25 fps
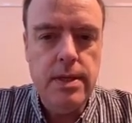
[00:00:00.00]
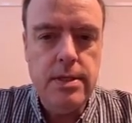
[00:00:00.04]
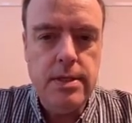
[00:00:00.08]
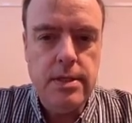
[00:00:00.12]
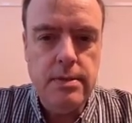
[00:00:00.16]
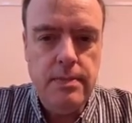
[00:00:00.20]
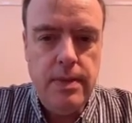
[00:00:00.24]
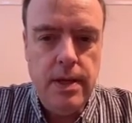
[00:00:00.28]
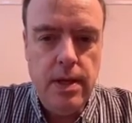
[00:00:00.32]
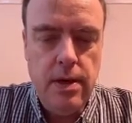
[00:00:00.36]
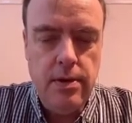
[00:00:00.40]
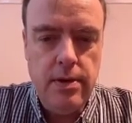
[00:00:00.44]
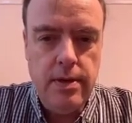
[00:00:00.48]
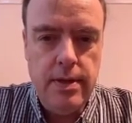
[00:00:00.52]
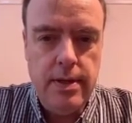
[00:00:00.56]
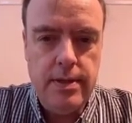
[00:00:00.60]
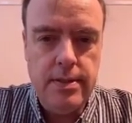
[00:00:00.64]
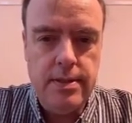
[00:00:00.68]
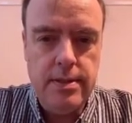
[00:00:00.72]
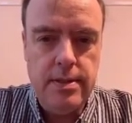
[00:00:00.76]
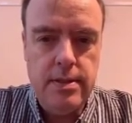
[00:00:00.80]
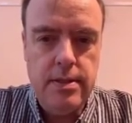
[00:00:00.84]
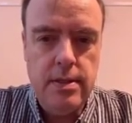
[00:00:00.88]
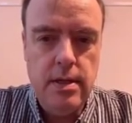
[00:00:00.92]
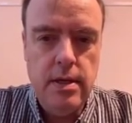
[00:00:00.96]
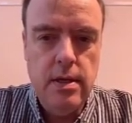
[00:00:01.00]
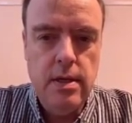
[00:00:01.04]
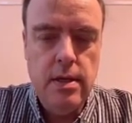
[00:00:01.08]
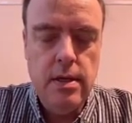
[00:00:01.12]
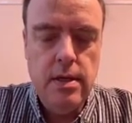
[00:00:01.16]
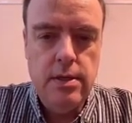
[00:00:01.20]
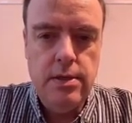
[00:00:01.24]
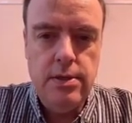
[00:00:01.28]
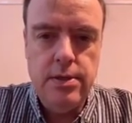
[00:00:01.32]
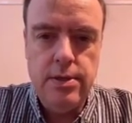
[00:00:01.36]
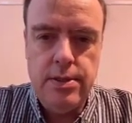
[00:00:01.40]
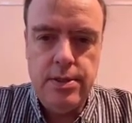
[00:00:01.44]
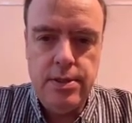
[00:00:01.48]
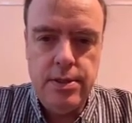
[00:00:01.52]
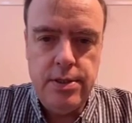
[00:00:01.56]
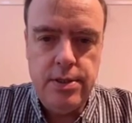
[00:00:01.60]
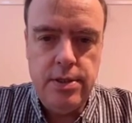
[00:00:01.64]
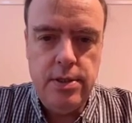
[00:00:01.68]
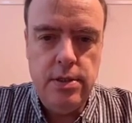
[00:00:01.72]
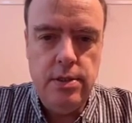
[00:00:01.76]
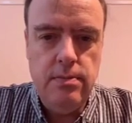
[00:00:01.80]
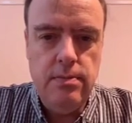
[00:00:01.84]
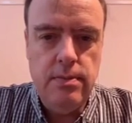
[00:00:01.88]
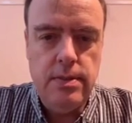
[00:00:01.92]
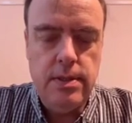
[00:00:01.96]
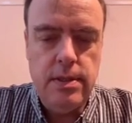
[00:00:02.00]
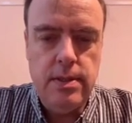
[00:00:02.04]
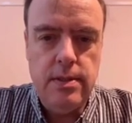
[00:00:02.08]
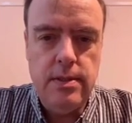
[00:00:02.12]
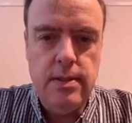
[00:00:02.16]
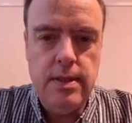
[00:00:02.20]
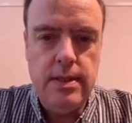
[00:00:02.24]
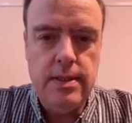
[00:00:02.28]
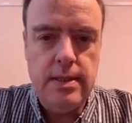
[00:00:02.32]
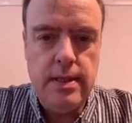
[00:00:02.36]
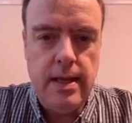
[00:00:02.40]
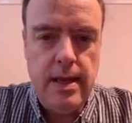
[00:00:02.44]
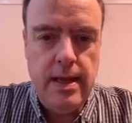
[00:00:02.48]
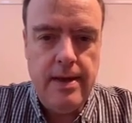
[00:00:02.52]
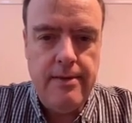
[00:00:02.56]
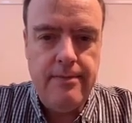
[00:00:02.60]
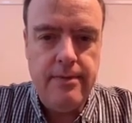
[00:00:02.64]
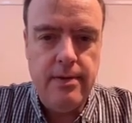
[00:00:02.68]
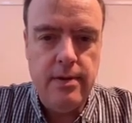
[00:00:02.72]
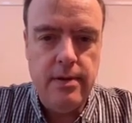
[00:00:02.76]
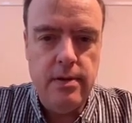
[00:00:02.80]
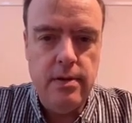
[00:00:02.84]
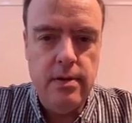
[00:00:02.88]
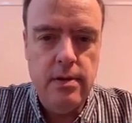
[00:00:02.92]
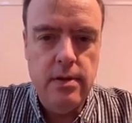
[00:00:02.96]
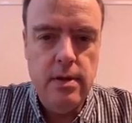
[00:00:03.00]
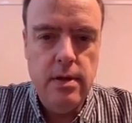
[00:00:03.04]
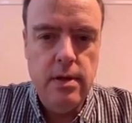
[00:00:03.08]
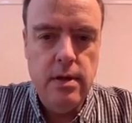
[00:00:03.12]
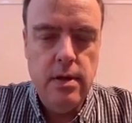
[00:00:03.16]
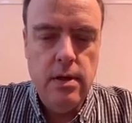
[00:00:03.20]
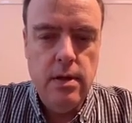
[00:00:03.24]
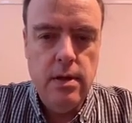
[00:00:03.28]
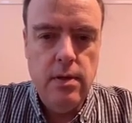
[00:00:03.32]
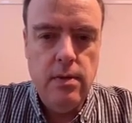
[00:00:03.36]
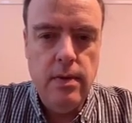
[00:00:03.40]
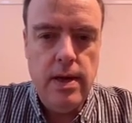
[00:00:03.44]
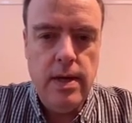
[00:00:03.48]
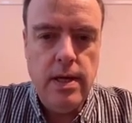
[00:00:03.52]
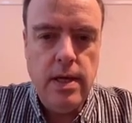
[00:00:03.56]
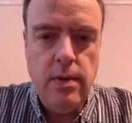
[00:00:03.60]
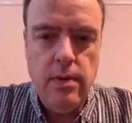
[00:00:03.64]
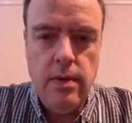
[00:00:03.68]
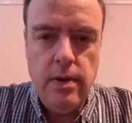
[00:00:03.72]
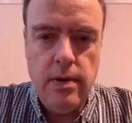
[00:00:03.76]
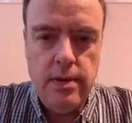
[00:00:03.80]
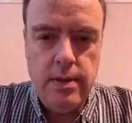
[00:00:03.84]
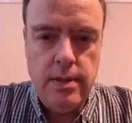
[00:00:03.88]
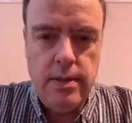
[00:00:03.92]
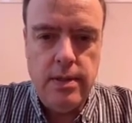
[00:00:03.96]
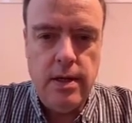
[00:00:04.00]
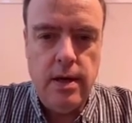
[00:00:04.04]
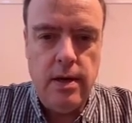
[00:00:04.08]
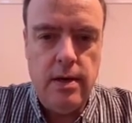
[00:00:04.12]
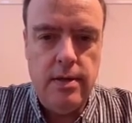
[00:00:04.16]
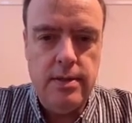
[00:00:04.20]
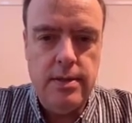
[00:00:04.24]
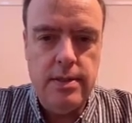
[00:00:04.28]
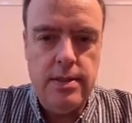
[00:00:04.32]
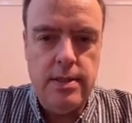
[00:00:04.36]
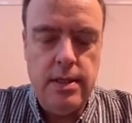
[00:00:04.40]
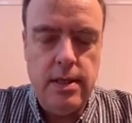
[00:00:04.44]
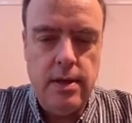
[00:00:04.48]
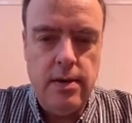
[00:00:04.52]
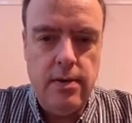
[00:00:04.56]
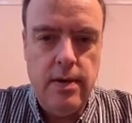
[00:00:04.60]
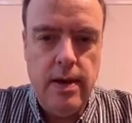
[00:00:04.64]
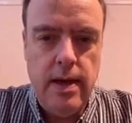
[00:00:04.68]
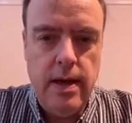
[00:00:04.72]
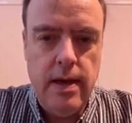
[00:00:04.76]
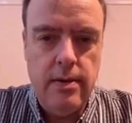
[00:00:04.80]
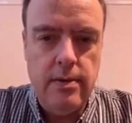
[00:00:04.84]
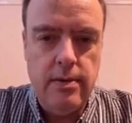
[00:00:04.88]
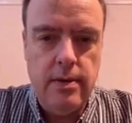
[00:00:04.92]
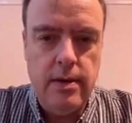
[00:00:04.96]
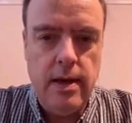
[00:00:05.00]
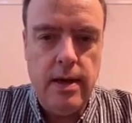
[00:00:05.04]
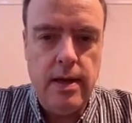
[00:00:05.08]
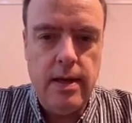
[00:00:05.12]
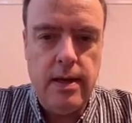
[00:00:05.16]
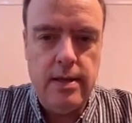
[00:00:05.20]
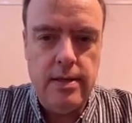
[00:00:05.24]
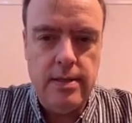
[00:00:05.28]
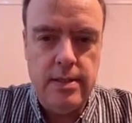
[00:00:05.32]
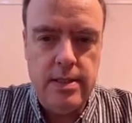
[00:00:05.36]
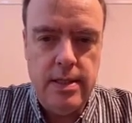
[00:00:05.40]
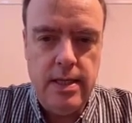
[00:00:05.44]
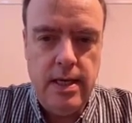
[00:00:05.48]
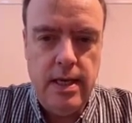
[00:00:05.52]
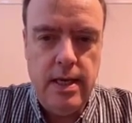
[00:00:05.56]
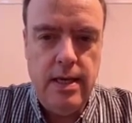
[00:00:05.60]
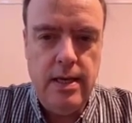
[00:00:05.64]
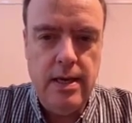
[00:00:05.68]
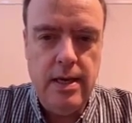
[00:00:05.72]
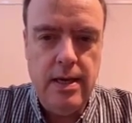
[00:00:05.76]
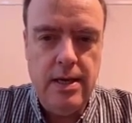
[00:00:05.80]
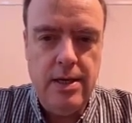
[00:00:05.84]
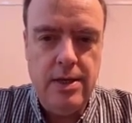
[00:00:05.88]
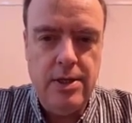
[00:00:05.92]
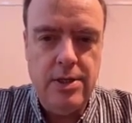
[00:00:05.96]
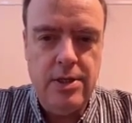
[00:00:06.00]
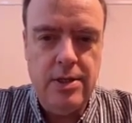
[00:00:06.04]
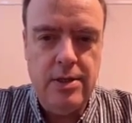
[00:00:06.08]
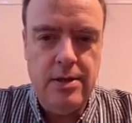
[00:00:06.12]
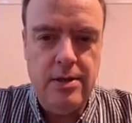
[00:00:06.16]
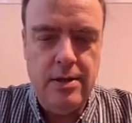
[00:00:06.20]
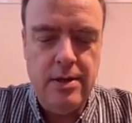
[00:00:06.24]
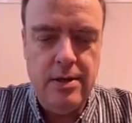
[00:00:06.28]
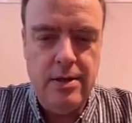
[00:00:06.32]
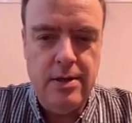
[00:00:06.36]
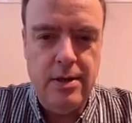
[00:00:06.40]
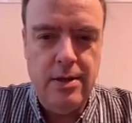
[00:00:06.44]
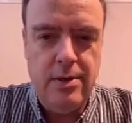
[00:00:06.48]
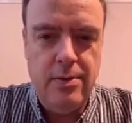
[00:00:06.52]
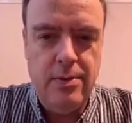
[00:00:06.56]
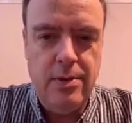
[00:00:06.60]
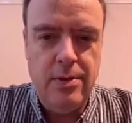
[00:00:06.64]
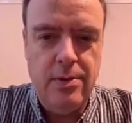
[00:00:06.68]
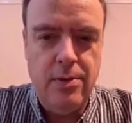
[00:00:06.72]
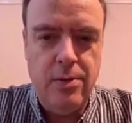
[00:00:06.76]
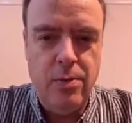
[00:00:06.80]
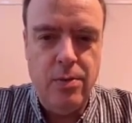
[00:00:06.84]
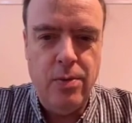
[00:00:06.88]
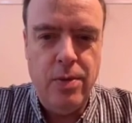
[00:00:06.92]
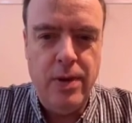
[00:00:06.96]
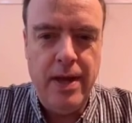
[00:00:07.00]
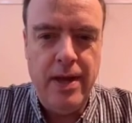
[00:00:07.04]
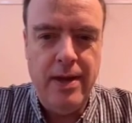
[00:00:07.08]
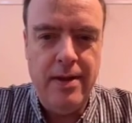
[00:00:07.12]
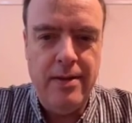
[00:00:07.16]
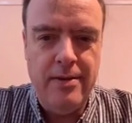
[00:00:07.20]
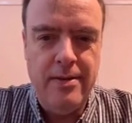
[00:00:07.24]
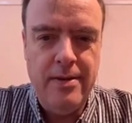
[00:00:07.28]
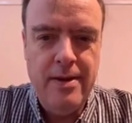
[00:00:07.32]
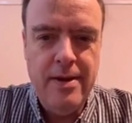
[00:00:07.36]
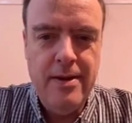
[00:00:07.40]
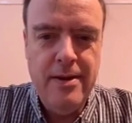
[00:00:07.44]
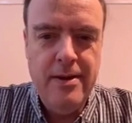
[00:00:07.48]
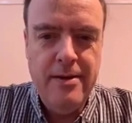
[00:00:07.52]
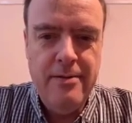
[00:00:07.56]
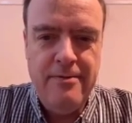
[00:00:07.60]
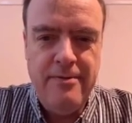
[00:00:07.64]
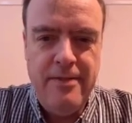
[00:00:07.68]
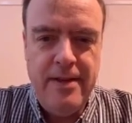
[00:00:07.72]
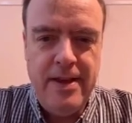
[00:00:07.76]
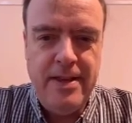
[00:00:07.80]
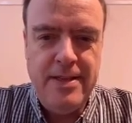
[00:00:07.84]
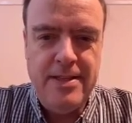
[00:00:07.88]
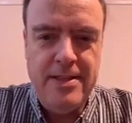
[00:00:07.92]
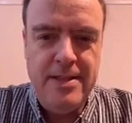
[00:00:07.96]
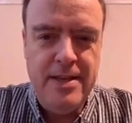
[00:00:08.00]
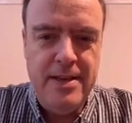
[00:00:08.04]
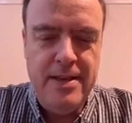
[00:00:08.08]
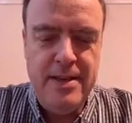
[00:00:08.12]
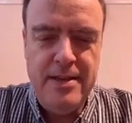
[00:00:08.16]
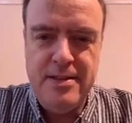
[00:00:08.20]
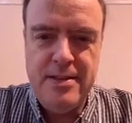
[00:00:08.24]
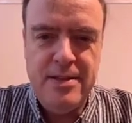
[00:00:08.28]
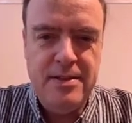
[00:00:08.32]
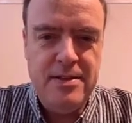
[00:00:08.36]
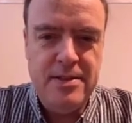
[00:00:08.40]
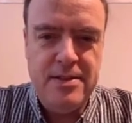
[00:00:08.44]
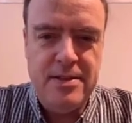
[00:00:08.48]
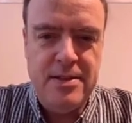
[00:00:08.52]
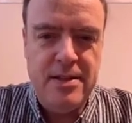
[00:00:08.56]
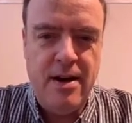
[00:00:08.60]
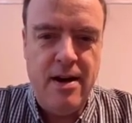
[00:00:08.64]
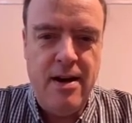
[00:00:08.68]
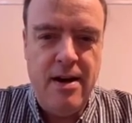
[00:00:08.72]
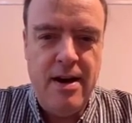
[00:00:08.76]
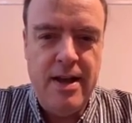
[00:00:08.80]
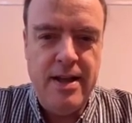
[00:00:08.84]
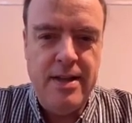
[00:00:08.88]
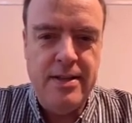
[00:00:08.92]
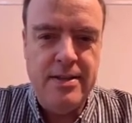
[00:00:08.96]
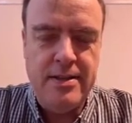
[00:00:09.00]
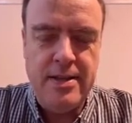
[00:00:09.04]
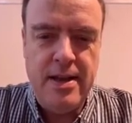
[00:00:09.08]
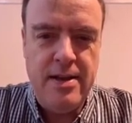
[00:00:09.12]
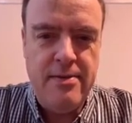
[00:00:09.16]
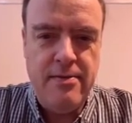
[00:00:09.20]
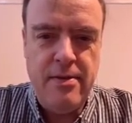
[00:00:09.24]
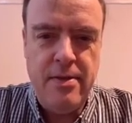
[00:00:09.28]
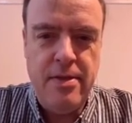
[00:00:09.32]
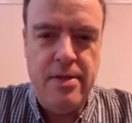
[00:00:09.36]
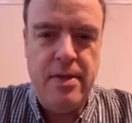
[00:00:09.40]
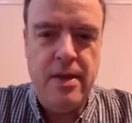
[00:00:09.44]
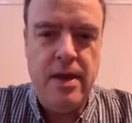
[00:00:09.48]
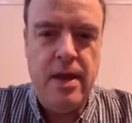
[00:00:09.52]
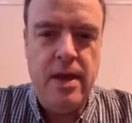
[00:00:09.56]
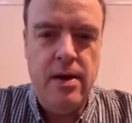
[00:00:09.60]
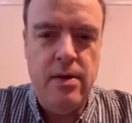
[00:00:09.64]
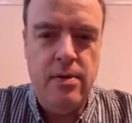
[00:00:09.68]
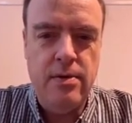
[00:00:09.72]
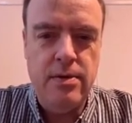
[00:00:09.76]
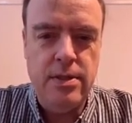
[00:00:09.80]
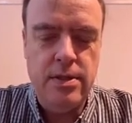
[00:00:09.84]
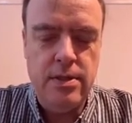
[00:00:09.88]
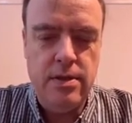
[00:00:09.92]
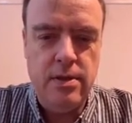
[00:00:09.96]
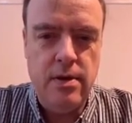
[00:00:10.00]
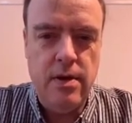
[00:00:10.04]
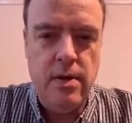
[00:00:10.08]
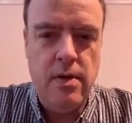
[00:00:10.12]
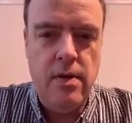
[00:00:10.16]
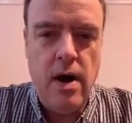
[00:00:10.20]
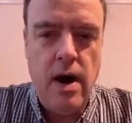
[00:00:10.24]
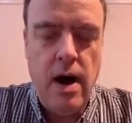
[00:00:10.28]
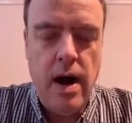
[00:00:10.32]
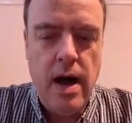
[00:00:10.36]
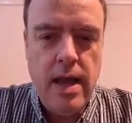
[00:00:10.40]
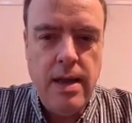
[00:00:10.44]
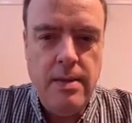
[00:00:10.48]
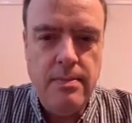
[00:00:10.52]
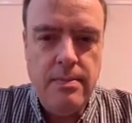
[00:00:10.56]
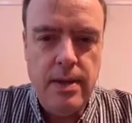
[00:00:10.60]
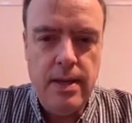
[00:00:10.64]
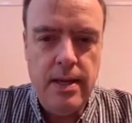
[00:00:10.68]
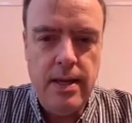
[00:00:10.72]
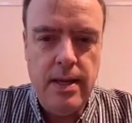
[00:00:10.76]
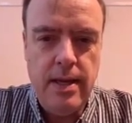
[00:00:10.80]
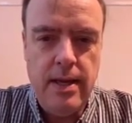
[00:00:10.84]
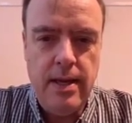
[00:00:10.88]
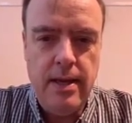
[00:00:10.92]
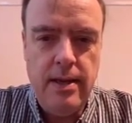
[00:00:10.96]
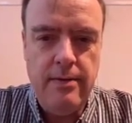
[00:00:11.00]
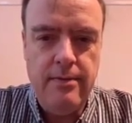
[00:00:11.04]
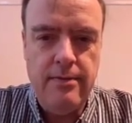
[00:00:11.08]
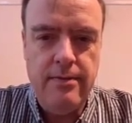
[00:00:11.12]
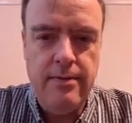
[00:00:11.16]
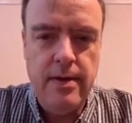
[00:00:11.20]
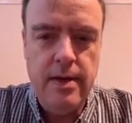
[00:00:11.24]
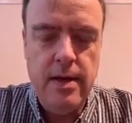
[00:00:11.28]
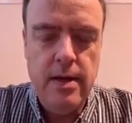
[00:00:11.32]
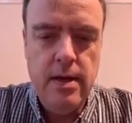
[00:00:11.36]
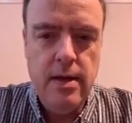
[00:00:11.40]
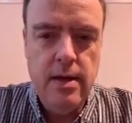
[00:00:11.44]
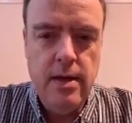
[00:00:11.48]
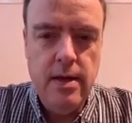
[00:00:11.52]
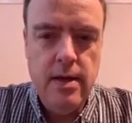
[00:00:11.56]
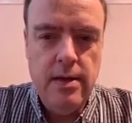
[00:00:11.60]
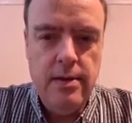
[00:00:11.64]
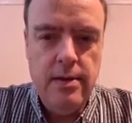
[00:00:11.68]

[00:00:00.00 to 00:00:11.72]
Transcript: But to be honest, to stoop to this level where you are dancing around like a teenager, you know, with all weird faces and signs and everything else, you know, I believe